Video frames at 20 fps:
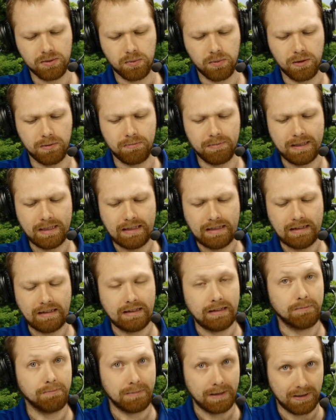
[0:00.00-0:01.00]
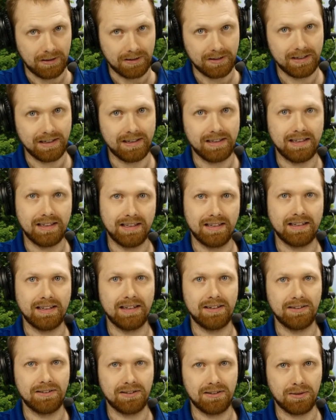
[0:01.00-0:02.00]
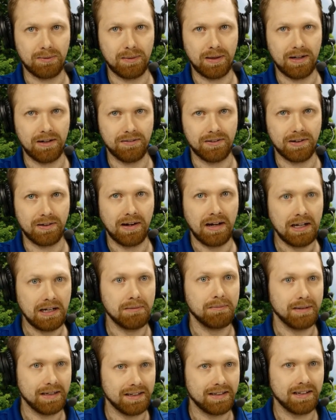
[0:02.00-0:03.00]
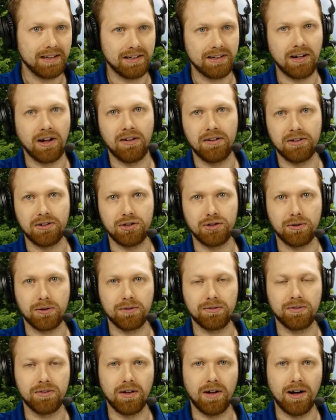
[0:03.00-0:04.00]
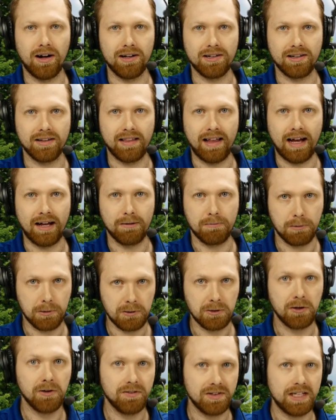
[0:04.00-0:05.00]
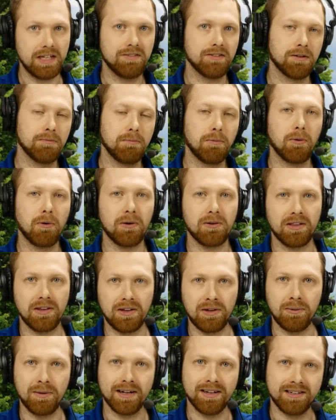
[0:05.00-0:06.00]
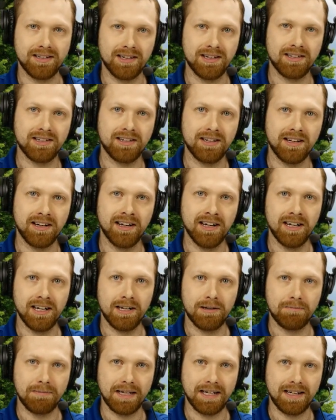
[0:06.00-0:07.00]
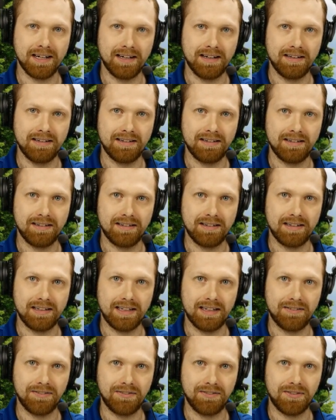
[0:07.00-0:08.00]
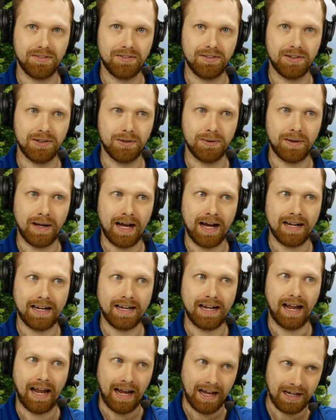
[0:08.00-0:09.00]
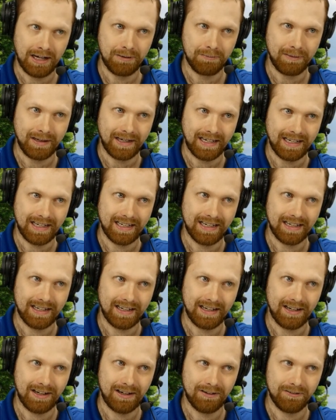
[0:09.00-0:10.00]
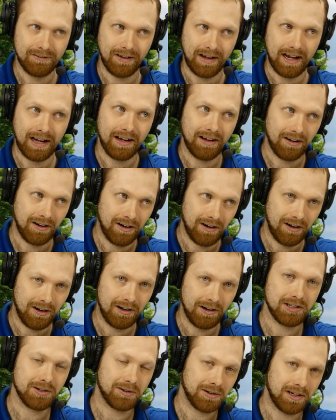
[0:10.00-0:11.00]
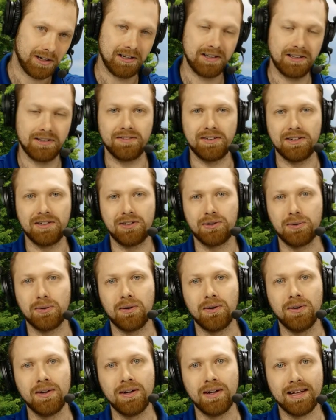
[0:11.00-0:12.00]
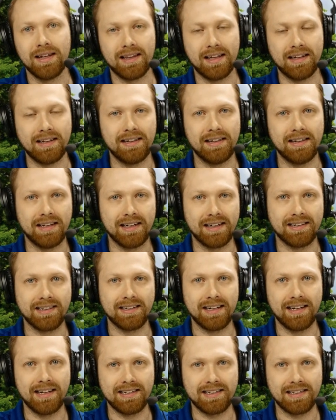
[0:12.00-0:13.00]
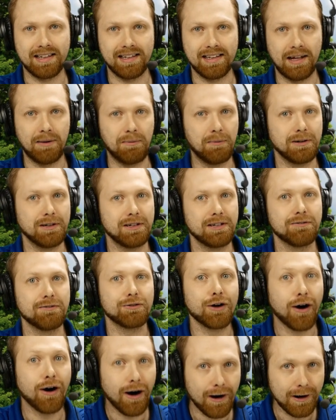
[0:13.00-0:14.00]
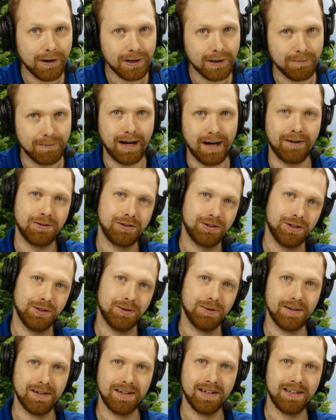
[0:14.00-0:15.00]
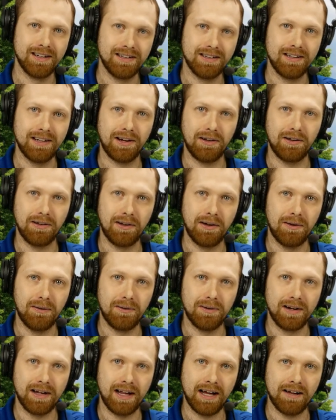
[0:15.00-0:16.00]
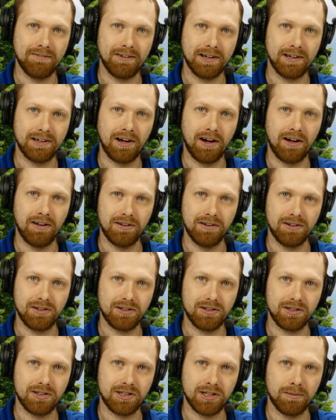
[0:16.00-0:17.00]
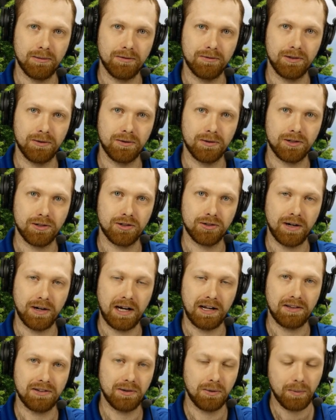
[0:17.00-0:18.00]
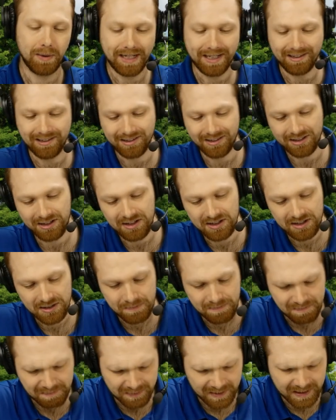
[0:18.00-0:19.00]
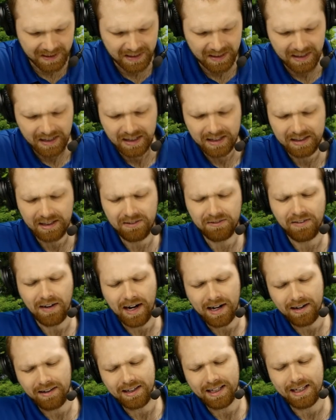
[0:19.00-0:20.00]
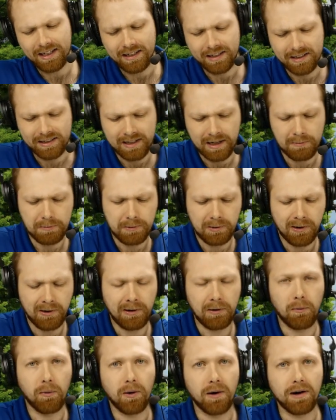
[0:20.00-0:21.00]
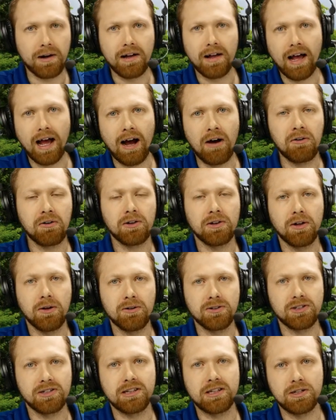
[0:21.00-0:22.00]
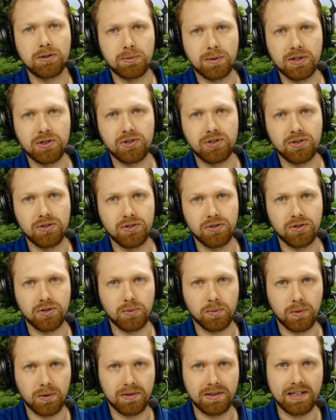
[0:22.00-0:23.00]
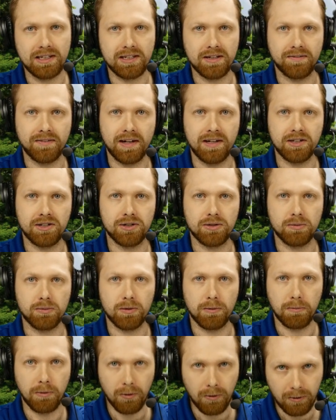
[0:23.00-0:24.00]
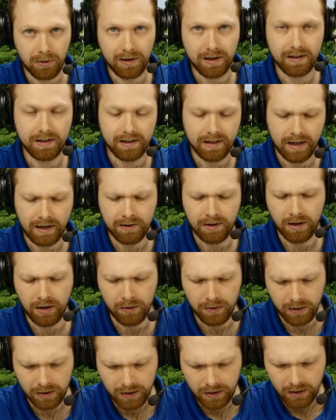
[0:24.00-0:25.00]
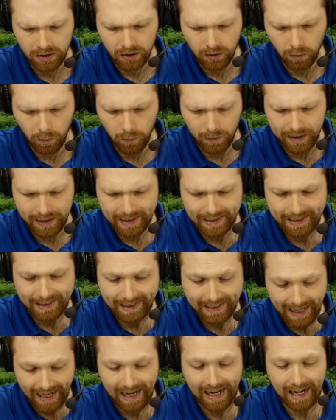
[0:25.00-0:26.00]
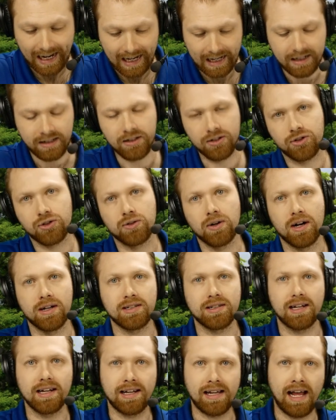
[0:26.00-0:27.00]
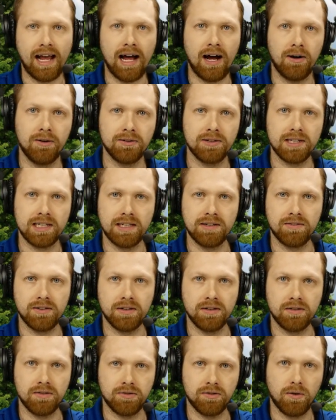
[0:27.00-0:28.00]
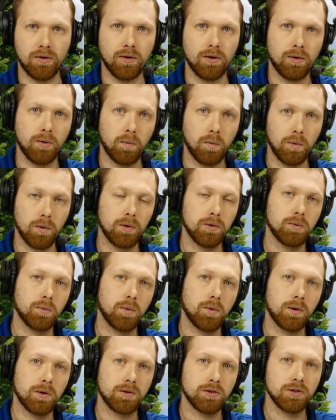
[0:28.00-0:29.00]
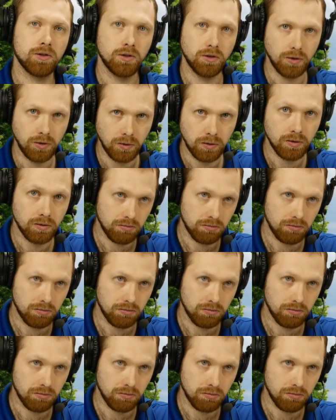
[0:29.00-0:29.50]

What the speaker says: would be embarrassing details as well. If your enemies acknowledge your flaws, that proves even more that you existed, because if you had an enemy of a cause or an individual that didn't exist, they wouldn't have talked about you, let alone have acknowledged some of your strengths or weaknesses. Then finally, contemporary work. How close to the originals were these events reported? Now note, we can trust accounts given for World War II,